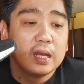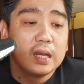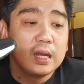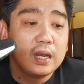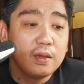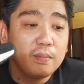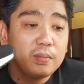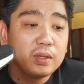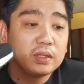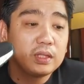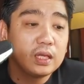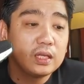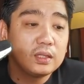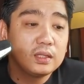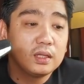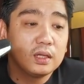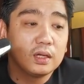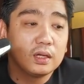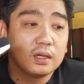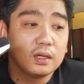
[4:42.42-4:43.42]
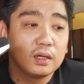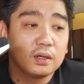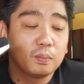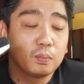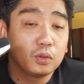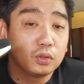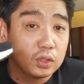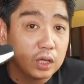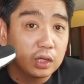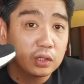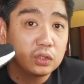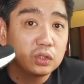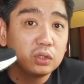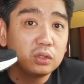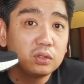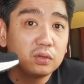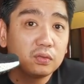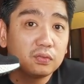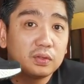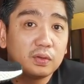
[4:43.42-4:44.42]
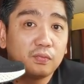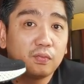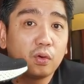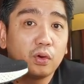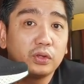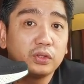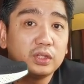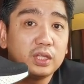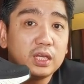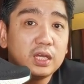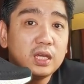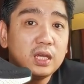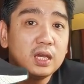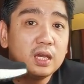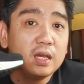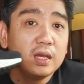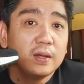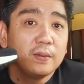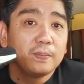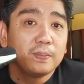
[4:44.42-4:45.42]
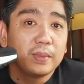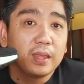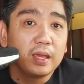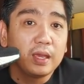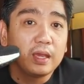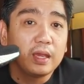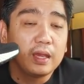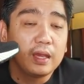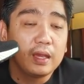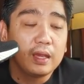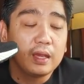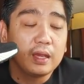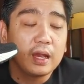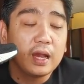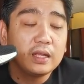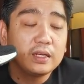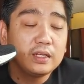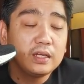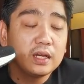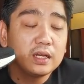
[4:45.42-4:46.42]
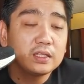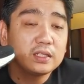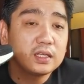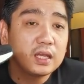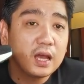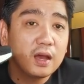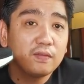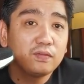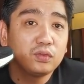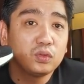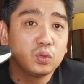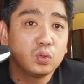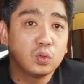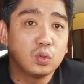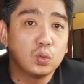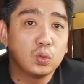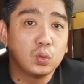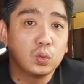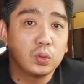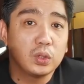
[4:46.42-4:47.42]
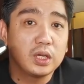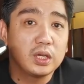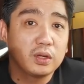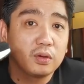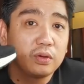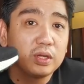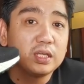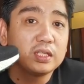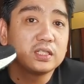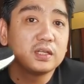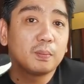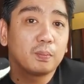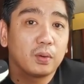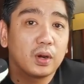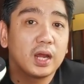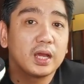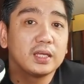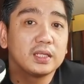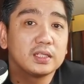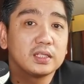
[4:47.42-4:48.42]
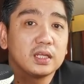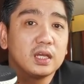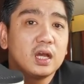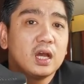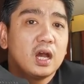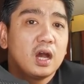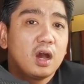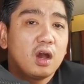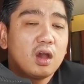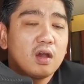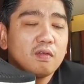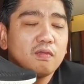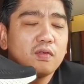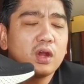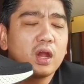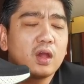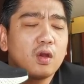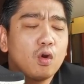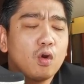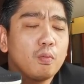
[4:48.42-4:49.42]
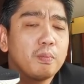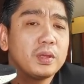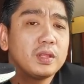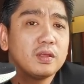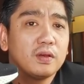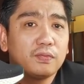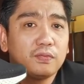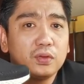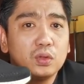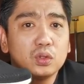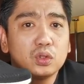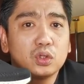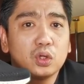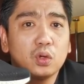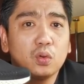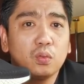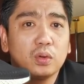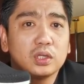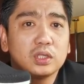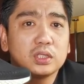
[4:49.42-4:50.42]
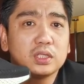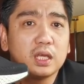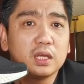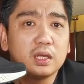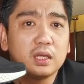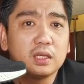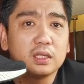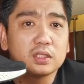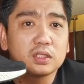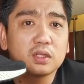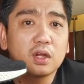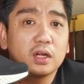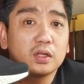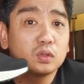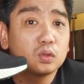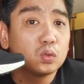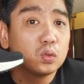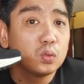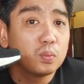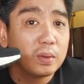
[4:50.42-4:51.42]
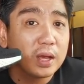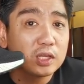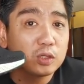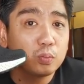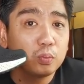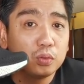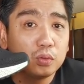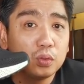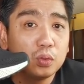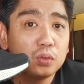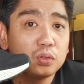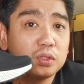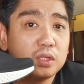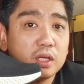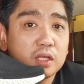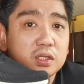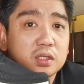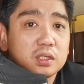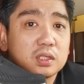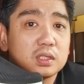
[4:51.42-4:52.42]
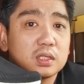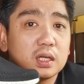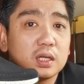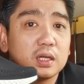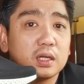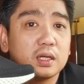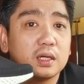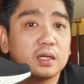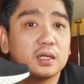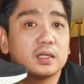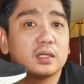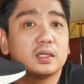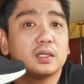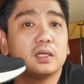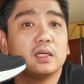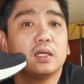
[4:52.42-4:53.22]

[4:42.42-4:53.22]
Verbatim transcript: limited uh, production of the 4D, the Adidas have to increase the price. However, I hope in the future once they start to mass produce this uh,